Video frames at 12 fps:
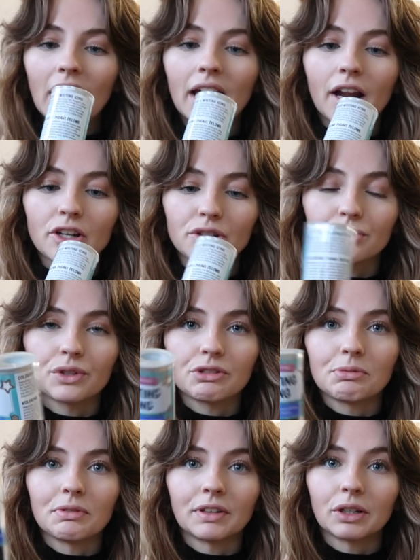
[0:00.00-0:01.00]
And I just thought this
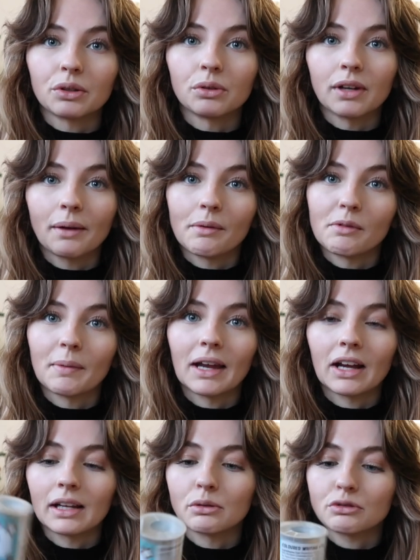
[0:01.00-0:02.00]
would be really cool. Like when we
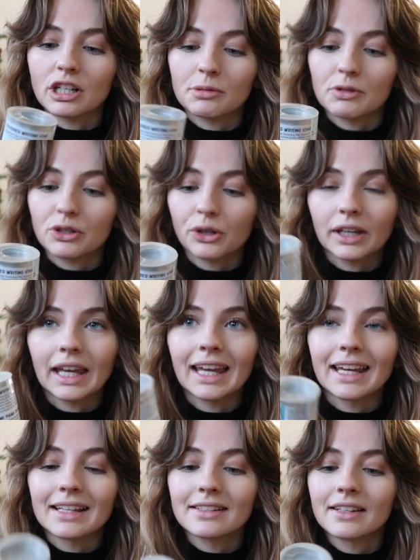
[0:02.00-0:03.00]
make our little Christmas
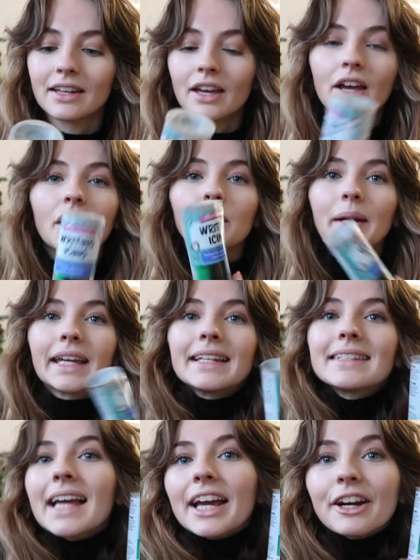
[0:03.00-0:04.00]
cookies, we
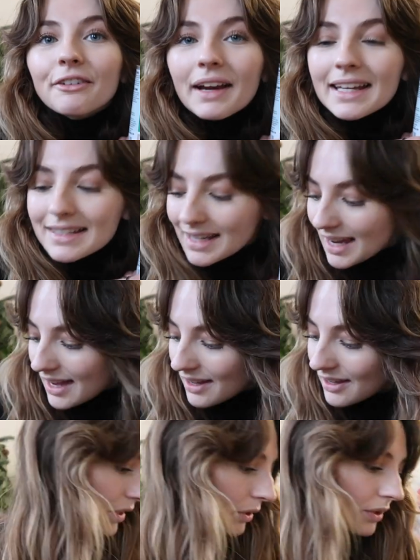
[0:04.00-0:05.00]
can decorate
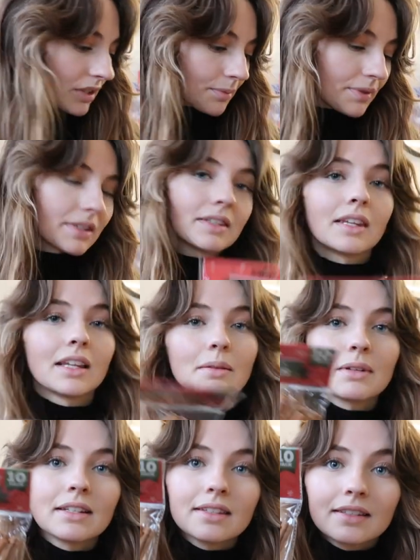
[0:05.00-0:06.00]
it. Got some
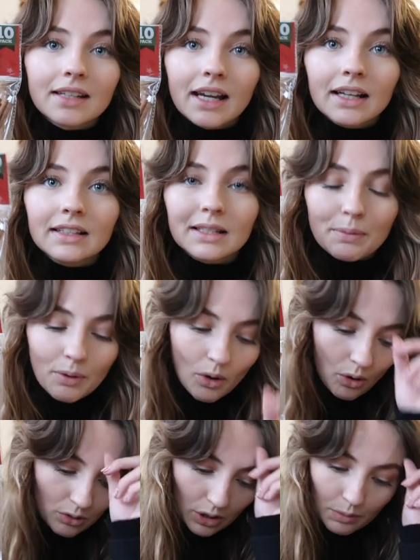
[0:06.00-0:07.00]
cinnamon sticks to put
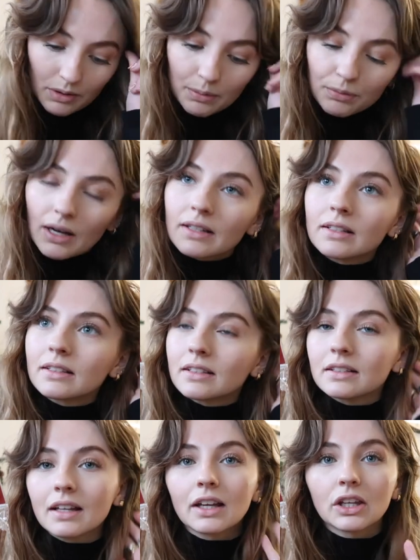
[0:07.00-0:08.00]
on top of the presents
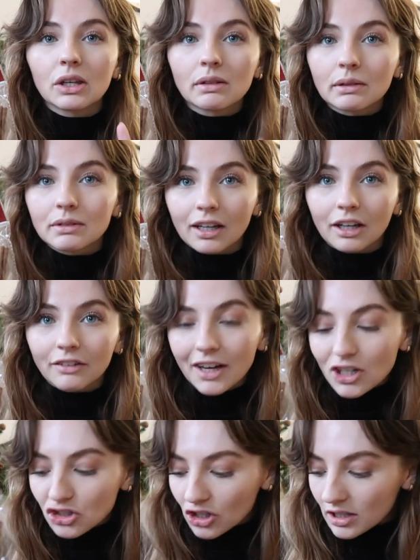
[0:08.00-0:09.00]
as like cute little
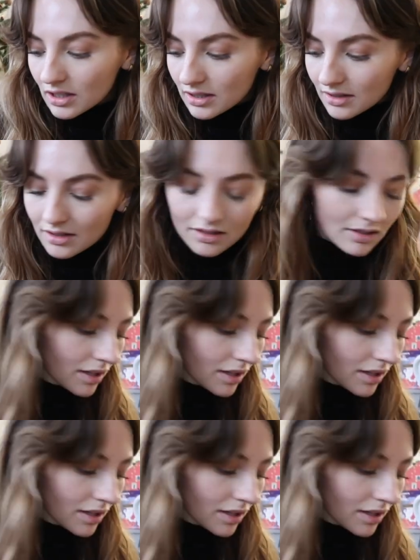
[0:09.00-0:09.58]
decorations.